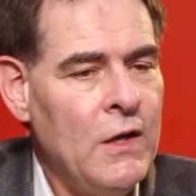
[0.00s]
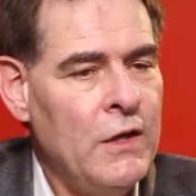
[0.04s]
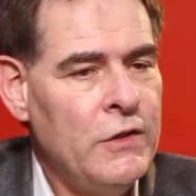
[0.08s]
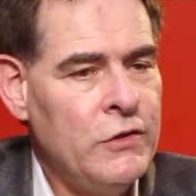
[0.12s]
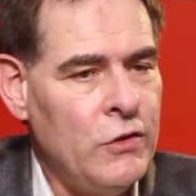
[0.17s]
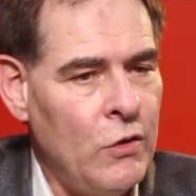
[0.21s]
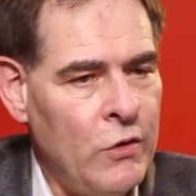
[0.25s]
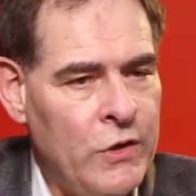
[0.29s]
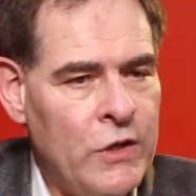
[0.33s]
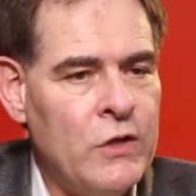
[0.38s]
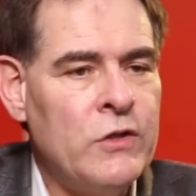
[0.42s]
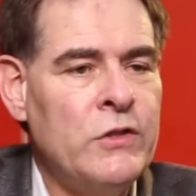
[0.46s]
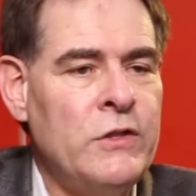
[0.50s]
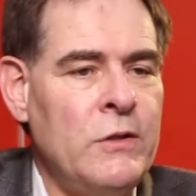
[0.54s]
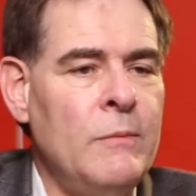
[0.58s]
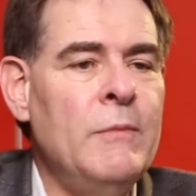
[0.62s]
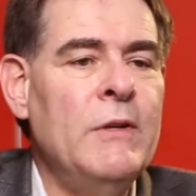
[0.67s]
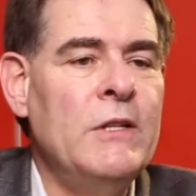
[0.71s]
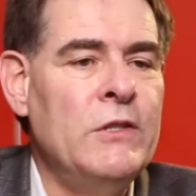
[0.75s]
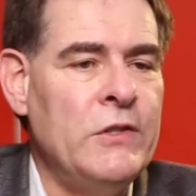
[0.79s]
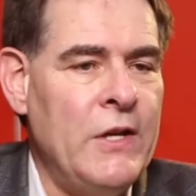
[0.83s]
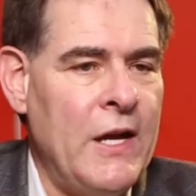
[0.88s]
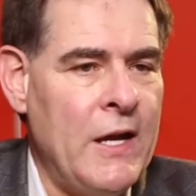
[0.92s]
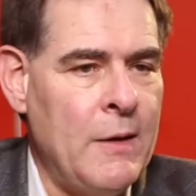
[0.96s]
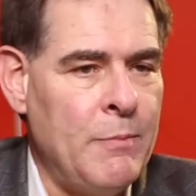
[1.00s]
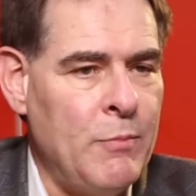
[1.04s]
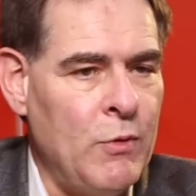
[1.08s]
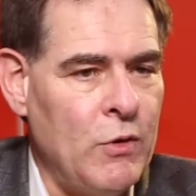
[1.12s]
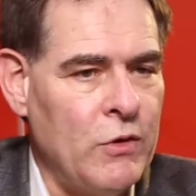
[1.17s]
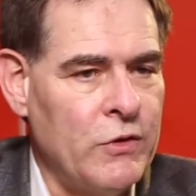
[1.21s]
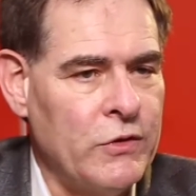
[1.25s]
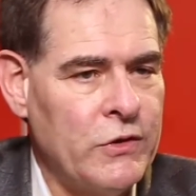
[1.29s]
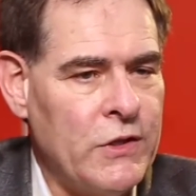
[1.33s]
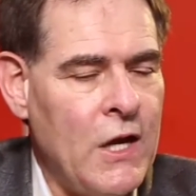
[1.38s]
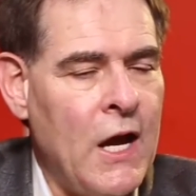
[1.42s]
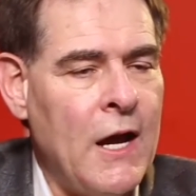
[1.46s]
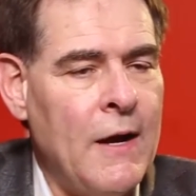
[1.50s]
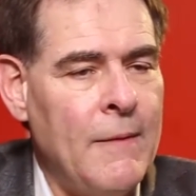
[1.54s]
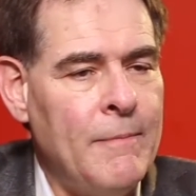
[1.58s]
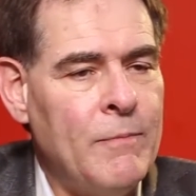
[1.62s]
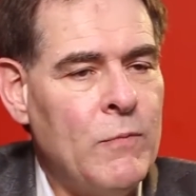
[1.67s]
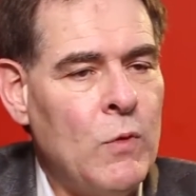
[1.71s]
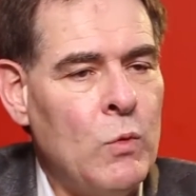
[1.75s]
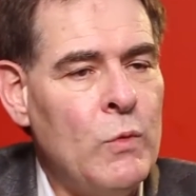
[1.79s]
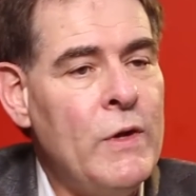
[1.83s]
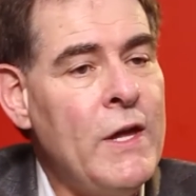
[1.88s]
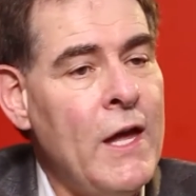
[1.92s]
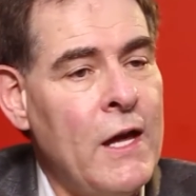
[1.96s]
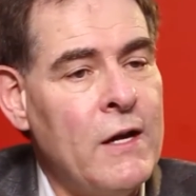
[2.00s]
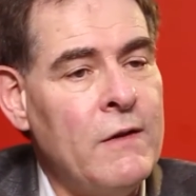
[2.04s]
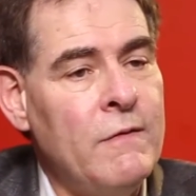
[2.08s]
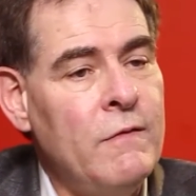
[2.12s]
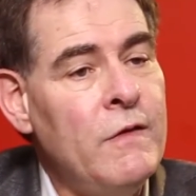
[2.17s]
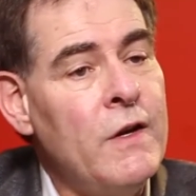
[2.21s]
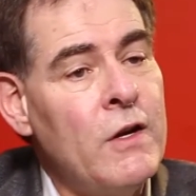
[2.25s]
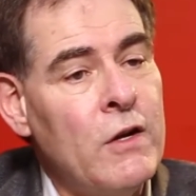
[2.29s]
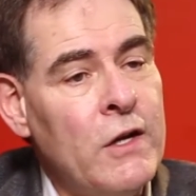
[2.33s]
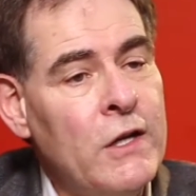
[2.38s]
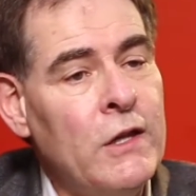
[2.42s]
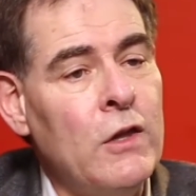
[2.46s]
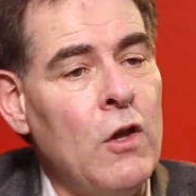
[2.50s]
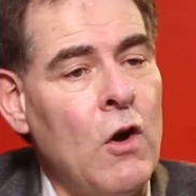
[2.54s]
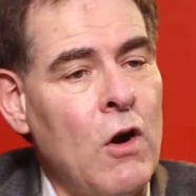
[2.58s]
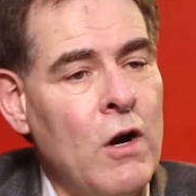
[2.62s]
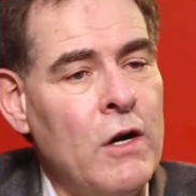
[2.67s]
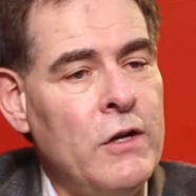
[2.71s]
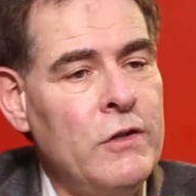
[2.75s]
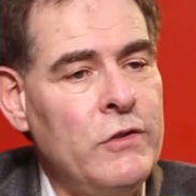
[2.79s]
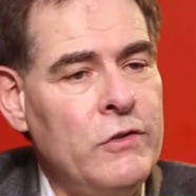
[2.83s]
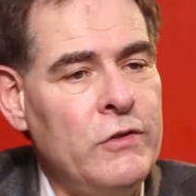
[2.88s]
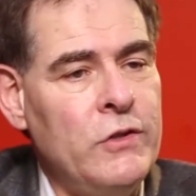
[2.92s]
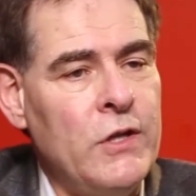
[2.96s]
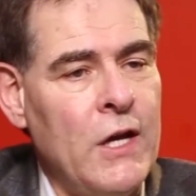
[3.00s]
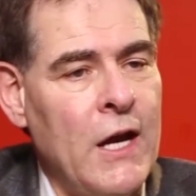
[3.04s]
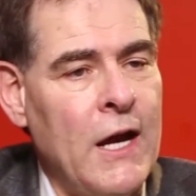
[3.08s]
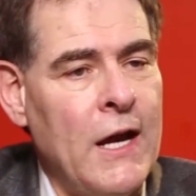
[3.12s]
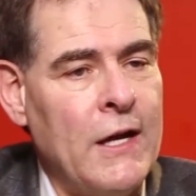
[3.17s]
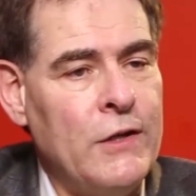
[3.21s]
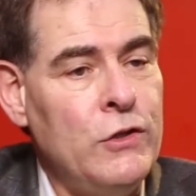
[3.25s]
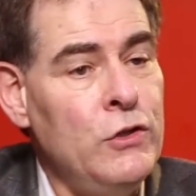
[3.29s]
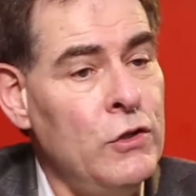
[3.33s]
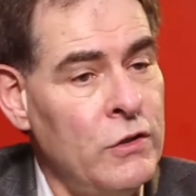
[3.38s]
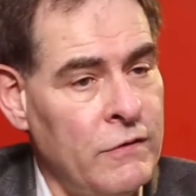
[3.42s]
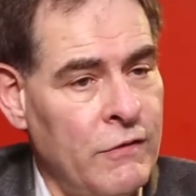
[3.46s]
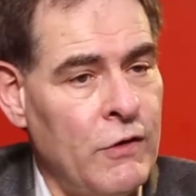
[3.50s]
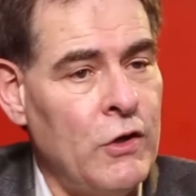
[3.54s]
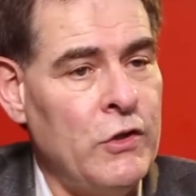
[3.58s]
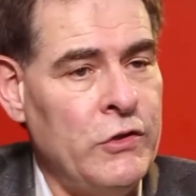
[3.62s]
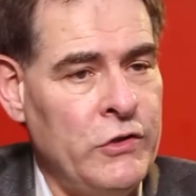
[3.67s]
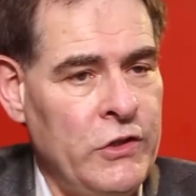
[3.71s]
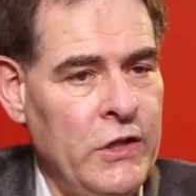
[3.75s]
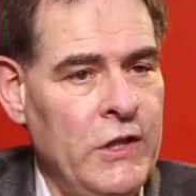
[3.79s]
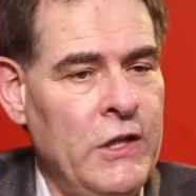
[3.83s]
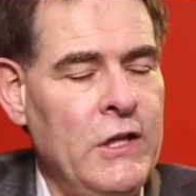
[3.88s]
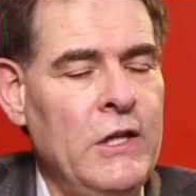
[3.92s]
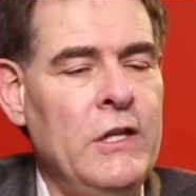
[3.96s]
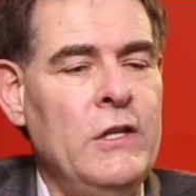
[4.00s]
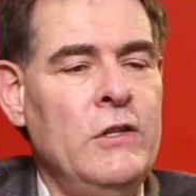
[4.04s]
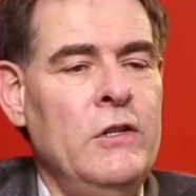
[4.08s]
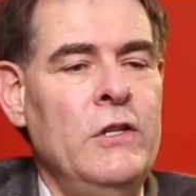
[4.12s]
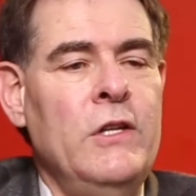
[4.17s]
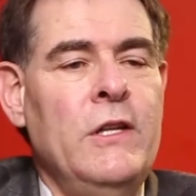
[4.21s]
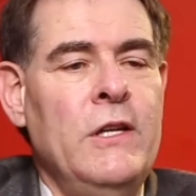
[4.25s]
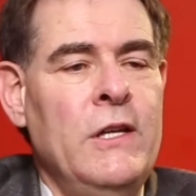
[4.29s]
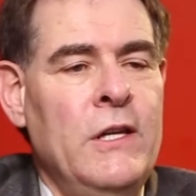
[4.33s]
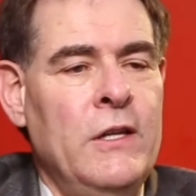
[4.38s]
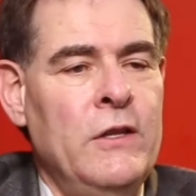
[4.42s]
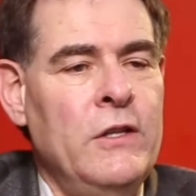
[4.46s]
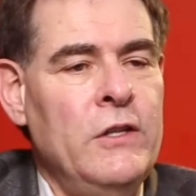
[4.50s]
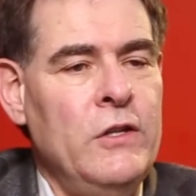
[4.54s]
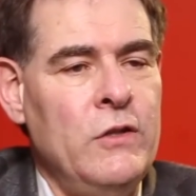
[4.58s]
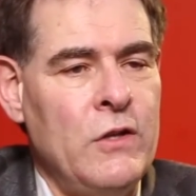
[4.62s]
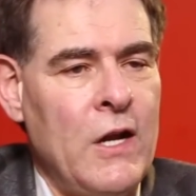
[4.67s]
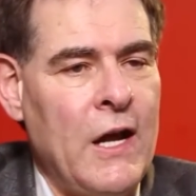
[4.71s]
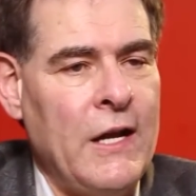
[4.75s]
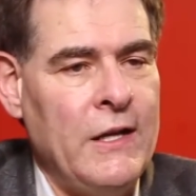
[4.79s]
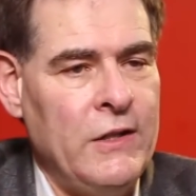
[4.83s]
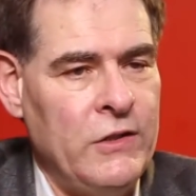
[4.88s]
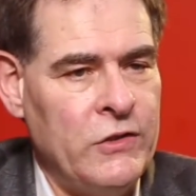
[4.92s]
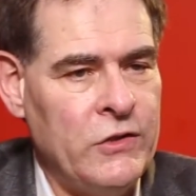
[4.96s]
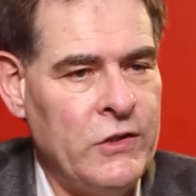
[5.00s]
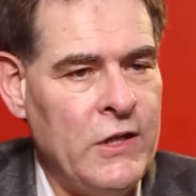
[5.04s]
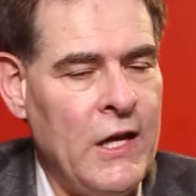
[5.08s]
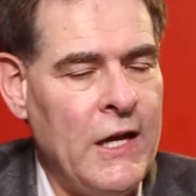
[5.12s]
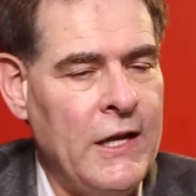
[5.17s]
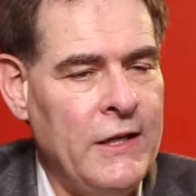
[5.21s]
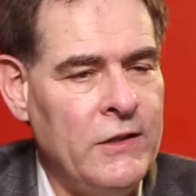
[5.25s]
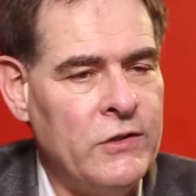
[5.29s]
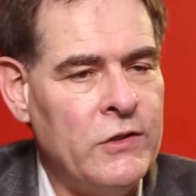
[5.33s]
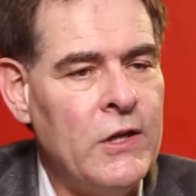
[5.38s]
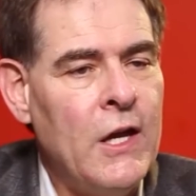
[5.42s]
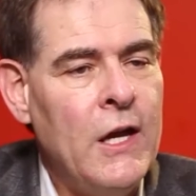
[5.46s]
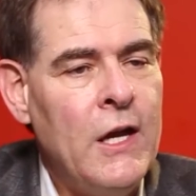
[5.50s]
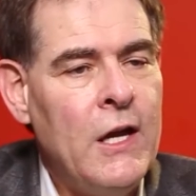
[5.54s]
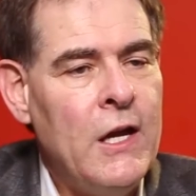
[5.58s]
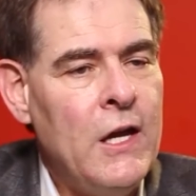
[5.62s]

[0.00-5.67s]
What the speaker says: So here's some examples. We had a very large university in the United States